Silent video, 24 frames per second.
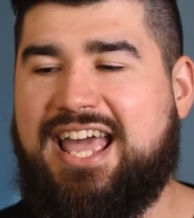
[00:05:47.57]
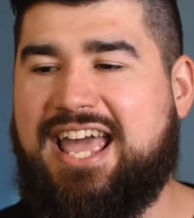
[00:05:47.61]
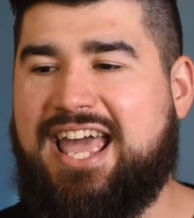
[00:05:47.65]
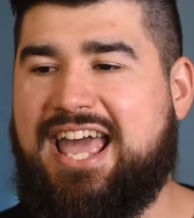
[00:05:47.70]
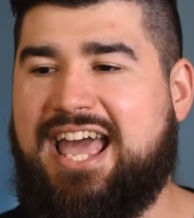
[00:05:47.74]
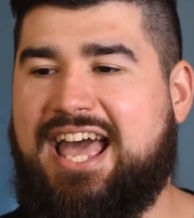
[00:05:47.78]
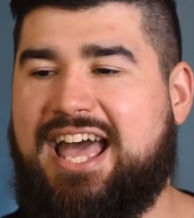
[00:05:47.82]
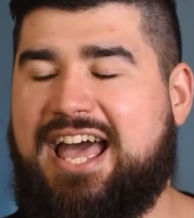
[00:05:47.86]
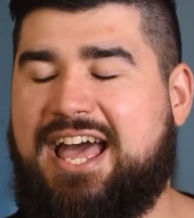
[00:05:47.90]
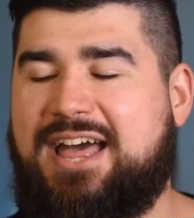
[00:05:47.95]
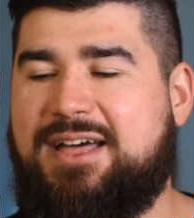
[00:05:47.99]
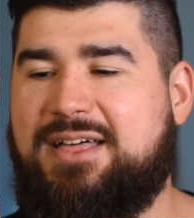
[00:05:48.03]

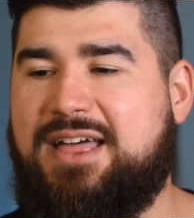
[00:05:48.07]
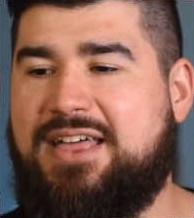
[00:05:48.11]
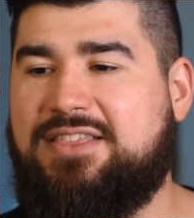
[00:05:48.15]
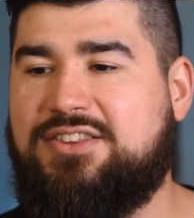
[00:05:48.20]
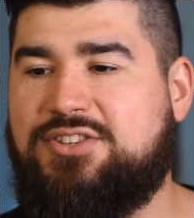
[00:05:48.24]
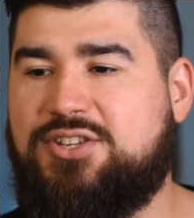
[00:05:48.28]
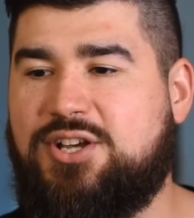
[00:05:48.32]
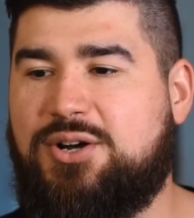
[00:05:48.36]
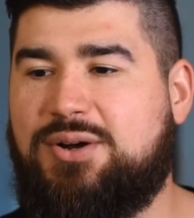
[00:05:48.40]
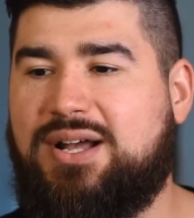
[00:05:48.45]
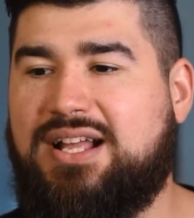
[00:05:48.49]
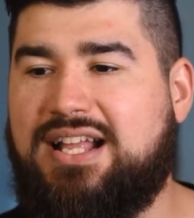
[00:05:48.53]
And
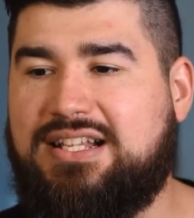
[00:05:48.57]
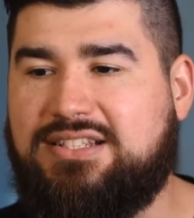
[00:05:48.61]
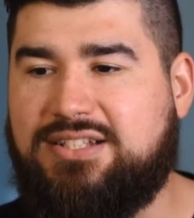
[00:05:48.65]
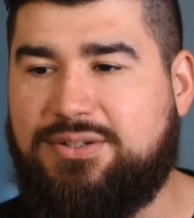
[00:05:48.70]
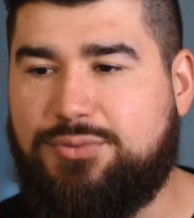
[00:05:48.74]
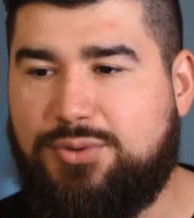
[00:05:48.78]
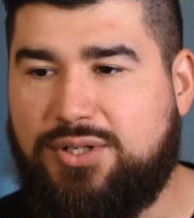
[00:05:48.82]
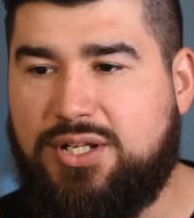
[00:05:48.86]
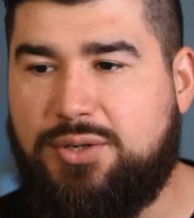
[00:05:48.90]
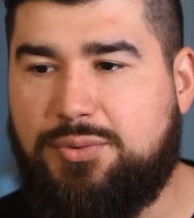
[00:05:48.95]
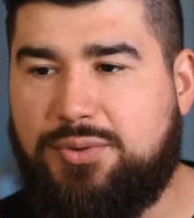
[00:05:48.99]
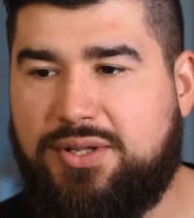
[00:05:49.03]
so it's
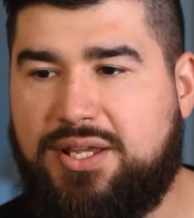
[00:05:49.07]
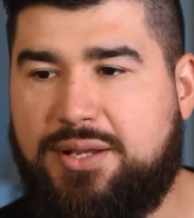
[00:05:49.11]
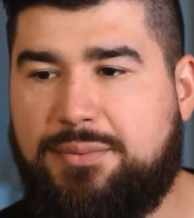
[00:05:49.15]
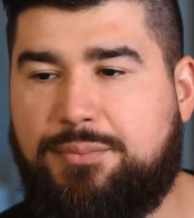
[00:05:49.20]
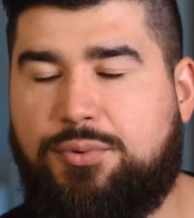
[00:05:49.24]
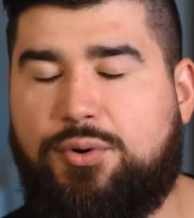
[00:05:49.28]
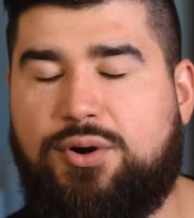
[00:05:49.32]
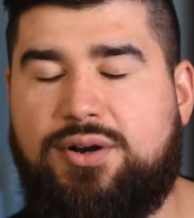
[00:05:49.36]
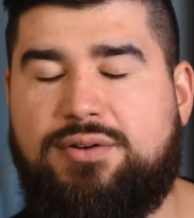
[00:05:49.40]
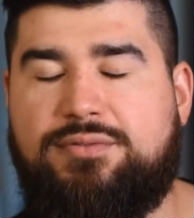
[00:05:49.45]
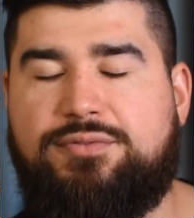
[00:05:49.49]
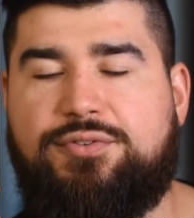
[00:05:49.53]
really, really
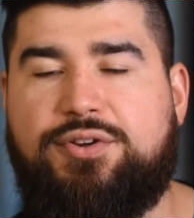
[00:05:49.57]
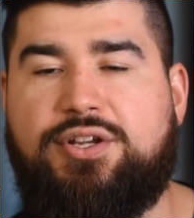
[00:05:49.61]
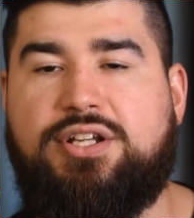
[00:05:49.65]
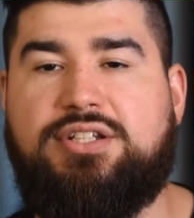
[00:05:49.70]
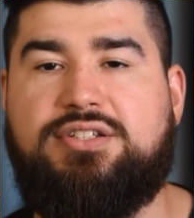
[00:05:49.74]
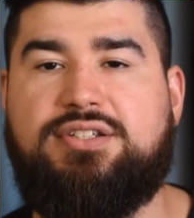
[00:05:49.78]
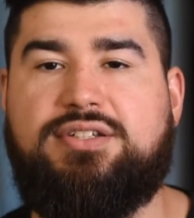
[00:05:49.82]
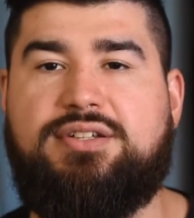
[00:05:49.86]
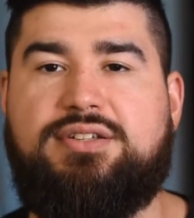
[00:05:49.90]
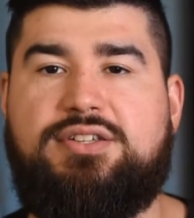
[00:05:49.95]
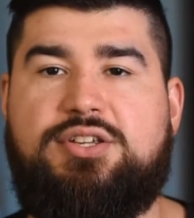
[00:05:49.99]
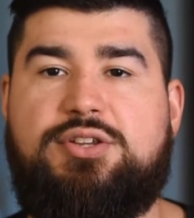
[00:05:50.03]
important for you
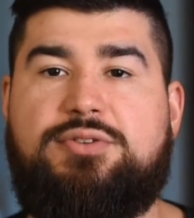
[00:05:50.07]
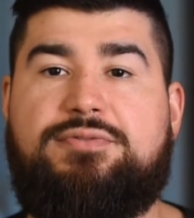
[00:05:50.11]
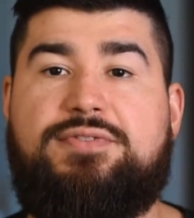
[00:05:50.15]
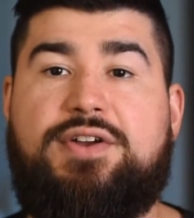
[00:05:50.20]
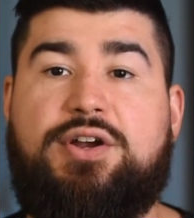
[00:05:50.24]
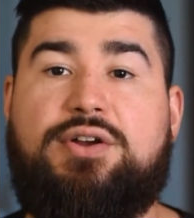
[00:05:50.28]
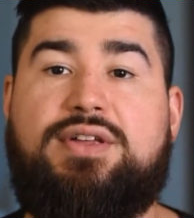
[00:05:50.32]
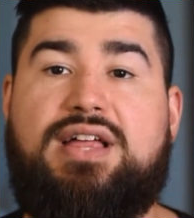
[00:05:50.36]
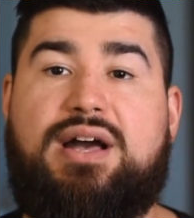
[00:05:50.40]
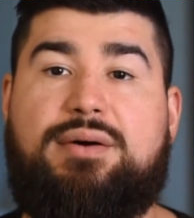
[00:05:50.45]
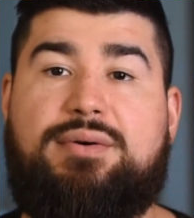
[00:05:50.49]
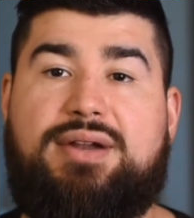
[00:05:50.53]
to
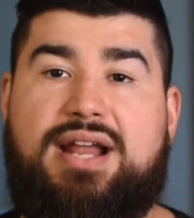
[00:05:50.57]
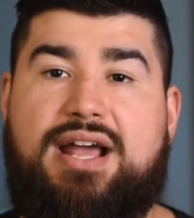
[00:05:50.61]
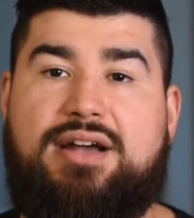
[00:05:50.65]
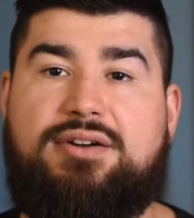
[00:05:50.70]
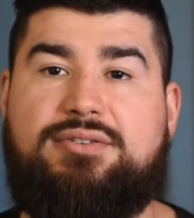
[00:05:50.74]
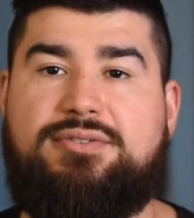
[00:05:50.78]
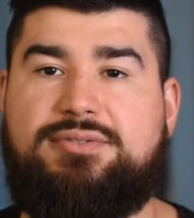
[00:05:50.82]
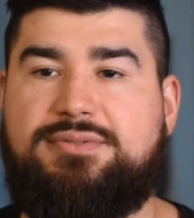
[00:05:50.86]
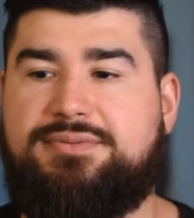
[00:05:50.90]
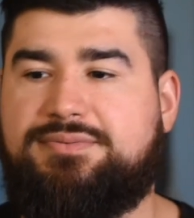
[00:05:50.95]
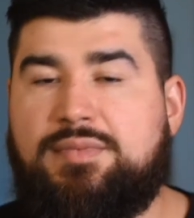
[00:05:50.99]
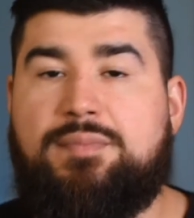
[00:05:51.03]
figure that one
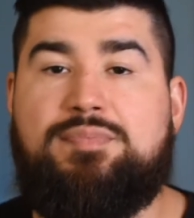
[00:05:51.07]
out.